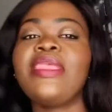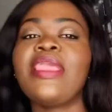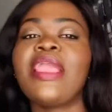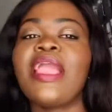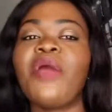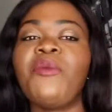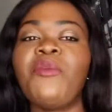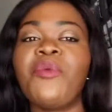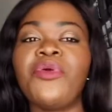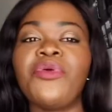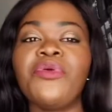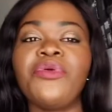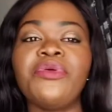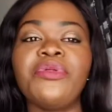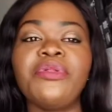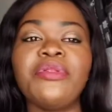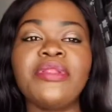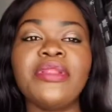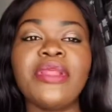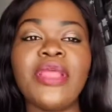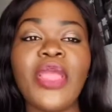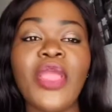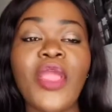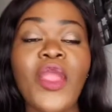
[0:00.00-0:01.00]
Cameroon,
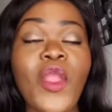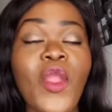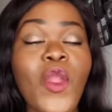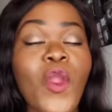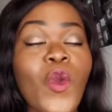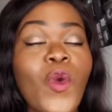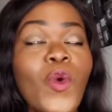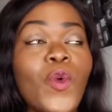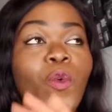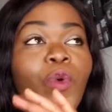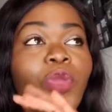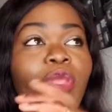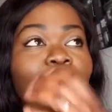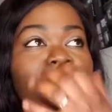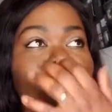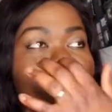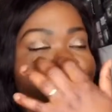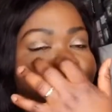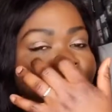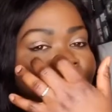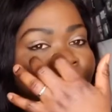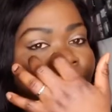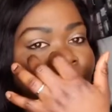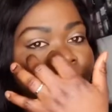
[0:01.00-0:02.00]
when you go
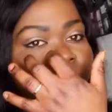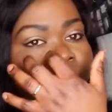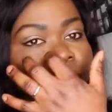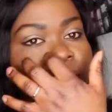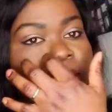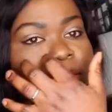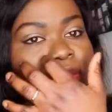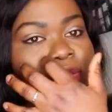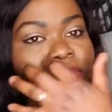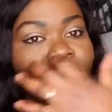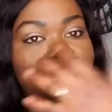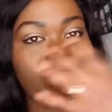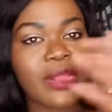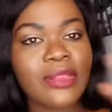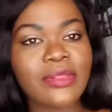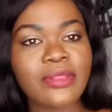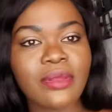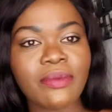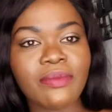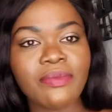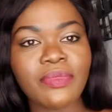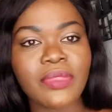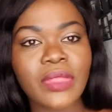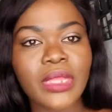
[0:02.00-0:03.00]
to the market, you get
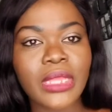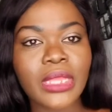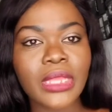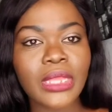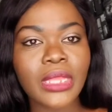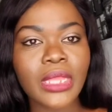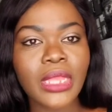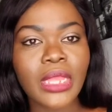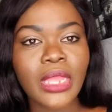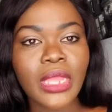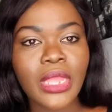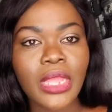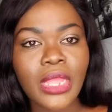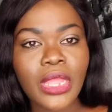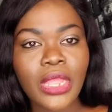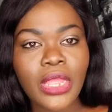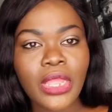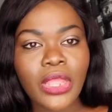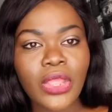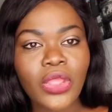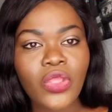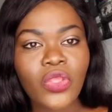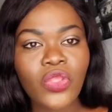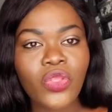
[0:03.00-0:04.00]
something,
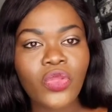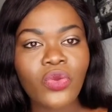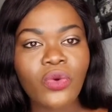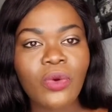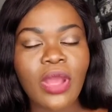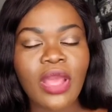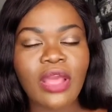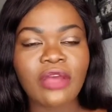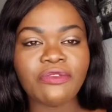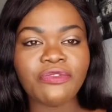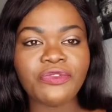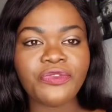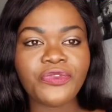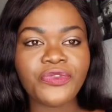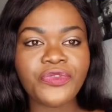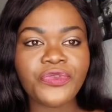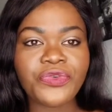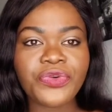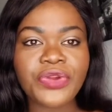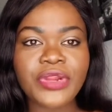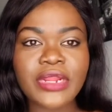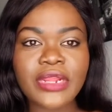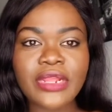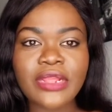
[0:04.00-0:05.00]
you are
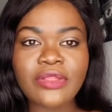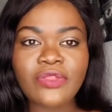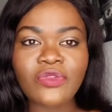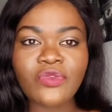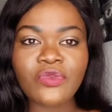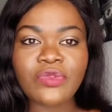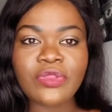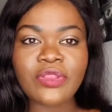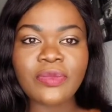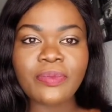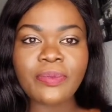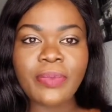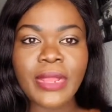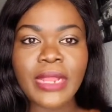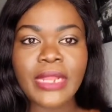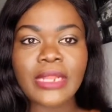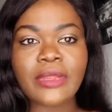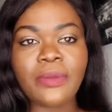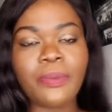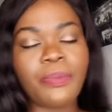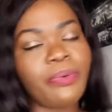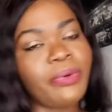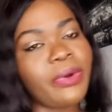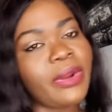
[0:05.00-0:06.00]
free to debate
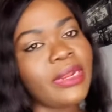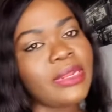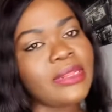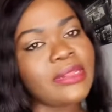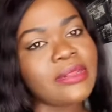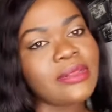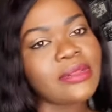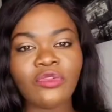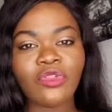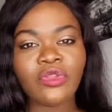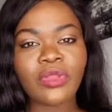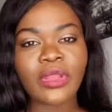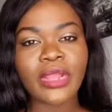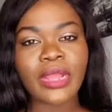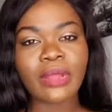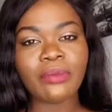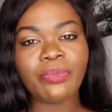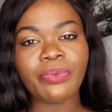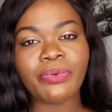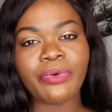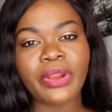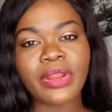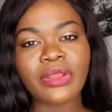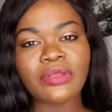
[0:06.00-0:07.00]
the prices. They
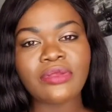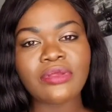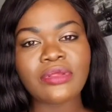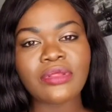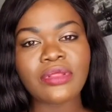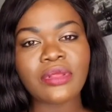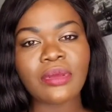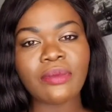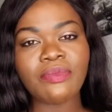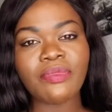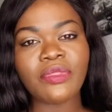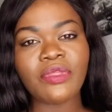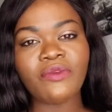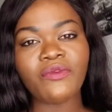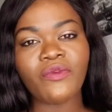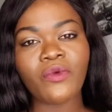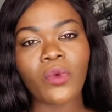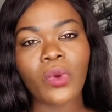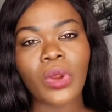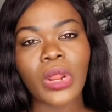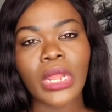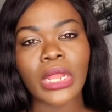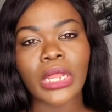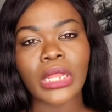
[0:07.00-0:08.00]
can price you something
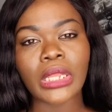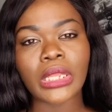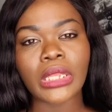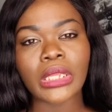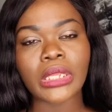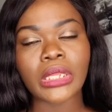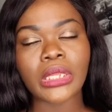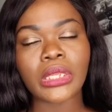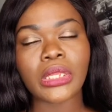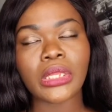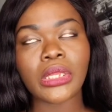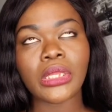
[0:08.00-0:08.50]
for like,